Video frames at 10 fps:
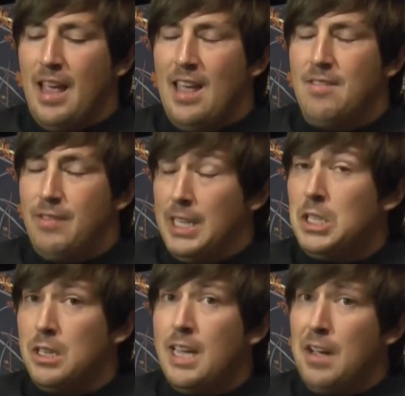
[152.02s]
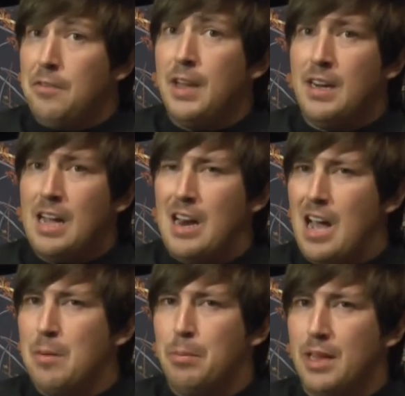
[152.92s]
Eventually I figured out
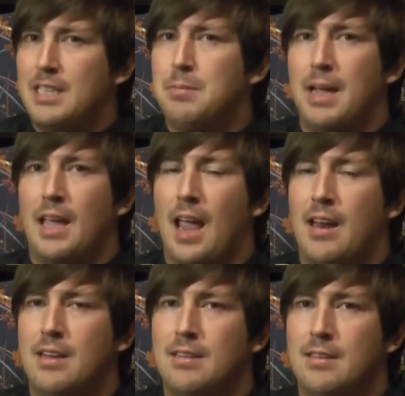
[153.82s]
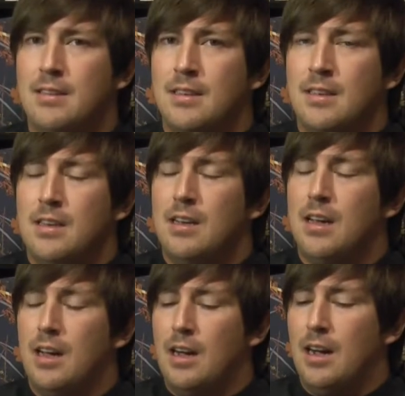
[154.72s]
how to place my cannons,
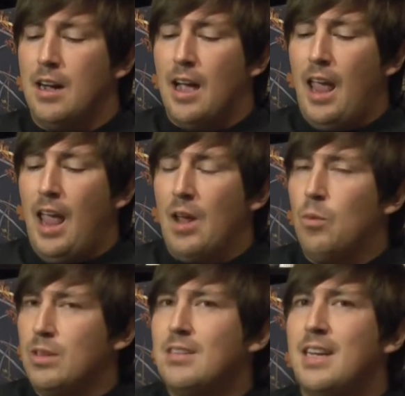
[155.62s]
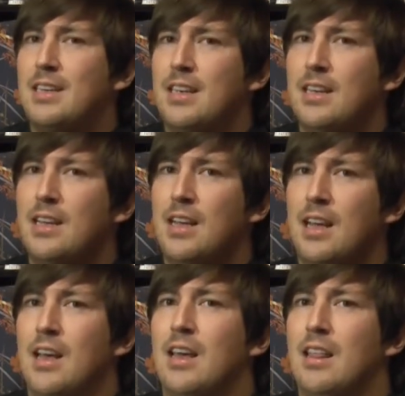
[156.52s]
and once I did,
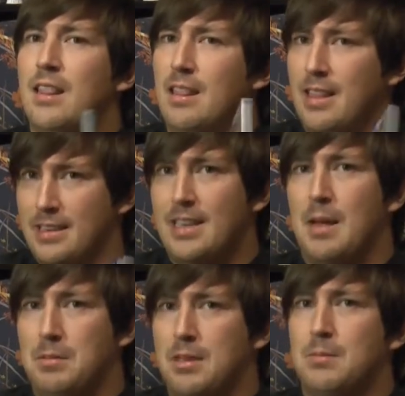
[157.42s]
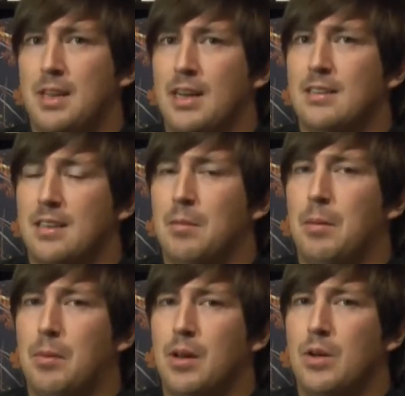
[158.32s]
this game seems like it's going to
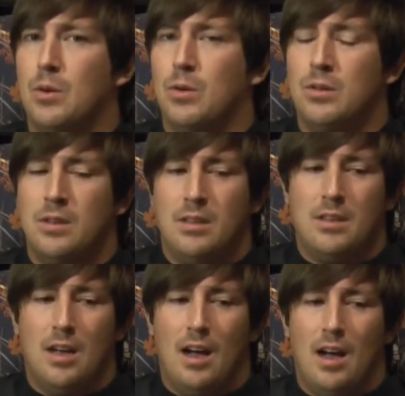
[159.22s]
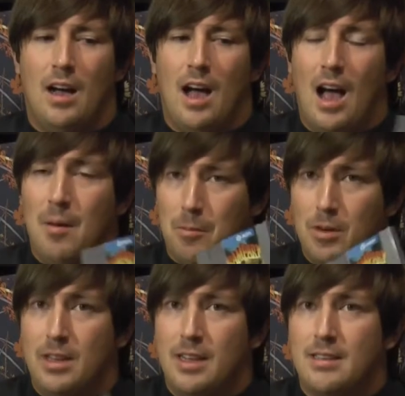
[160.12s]
be pretty cool. I'm
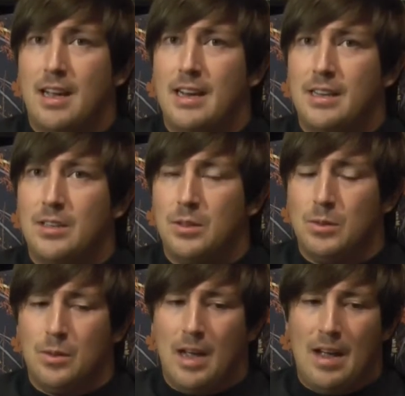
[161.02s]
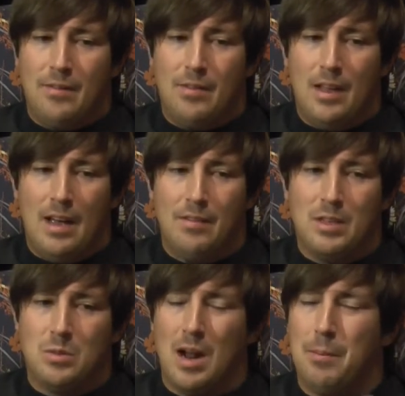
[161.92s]
really excited to have
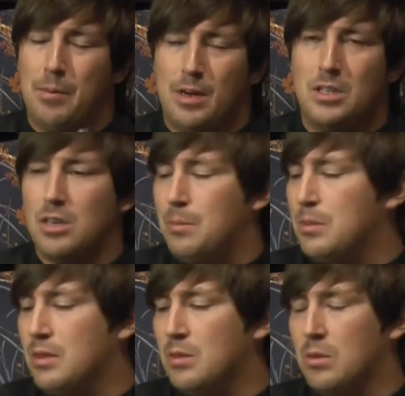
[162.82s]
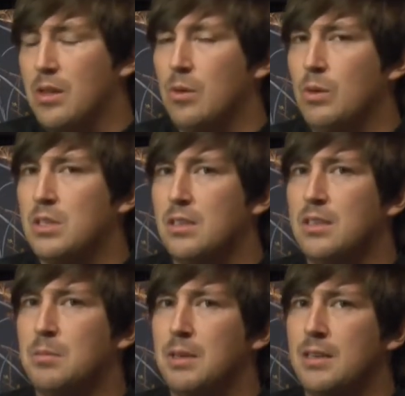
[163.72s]
this one. I'm pretty sure I put this one on the wish
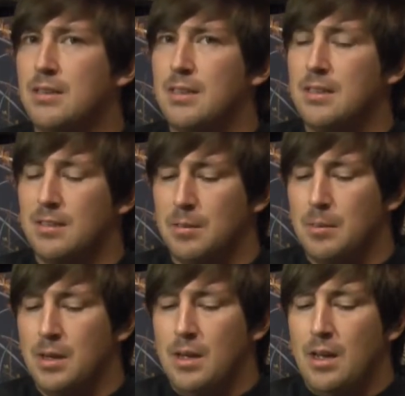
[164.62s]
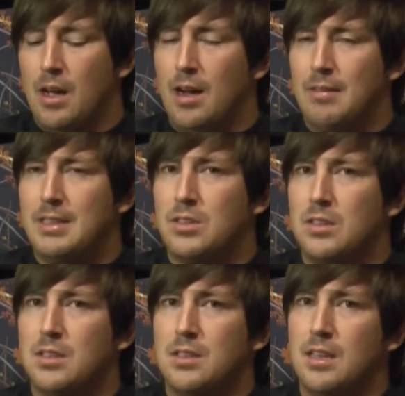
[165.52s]
list because I did some
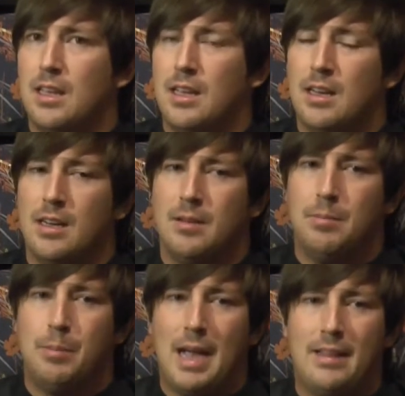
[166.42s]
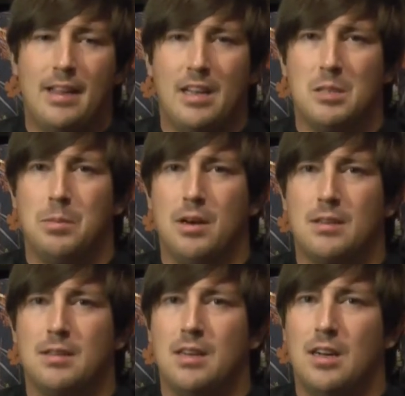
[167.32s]
research in the Pat the NES
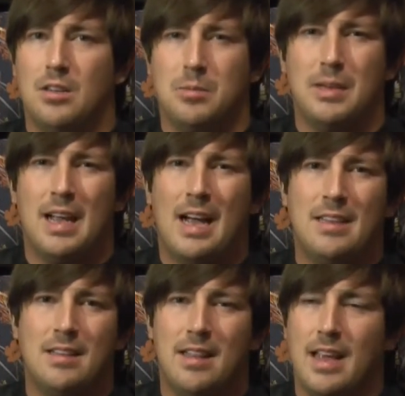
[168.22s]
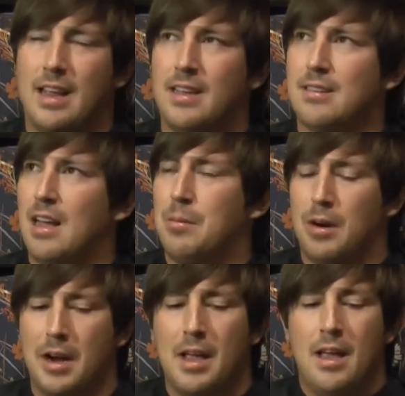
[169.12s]
Punk's Ultimate Guide to the NES
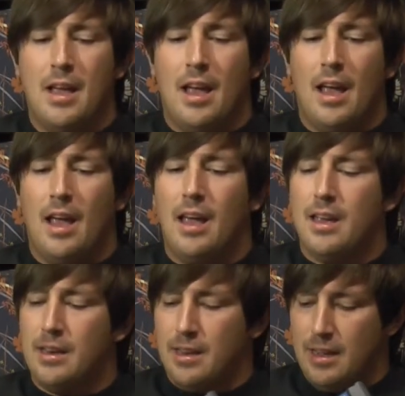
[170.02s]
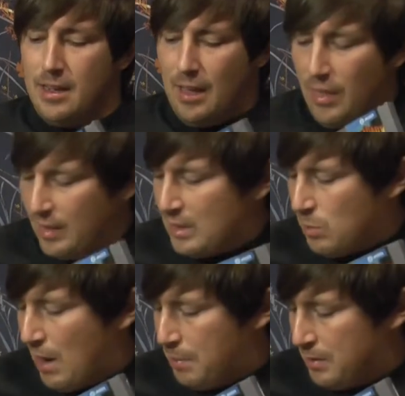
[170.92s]
Library, and I think that's
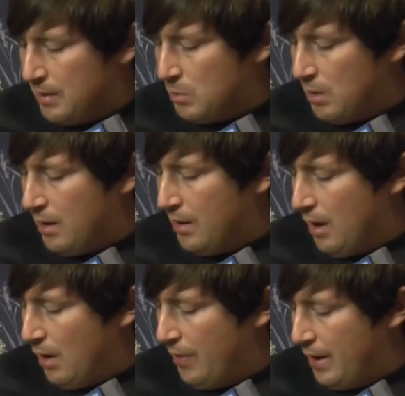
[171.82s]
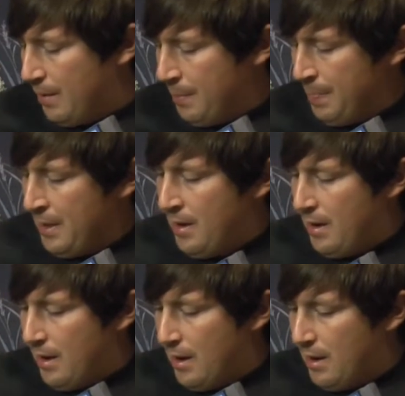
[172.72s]
why I put this one on there.
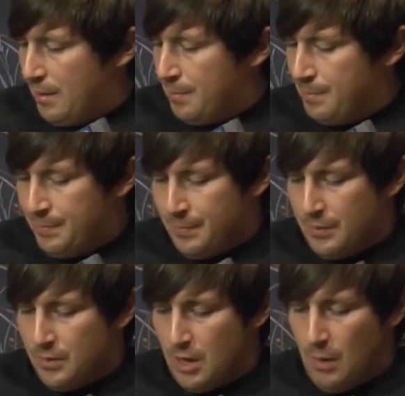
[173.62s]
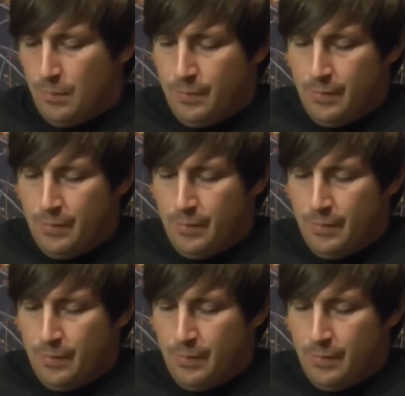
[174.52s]
So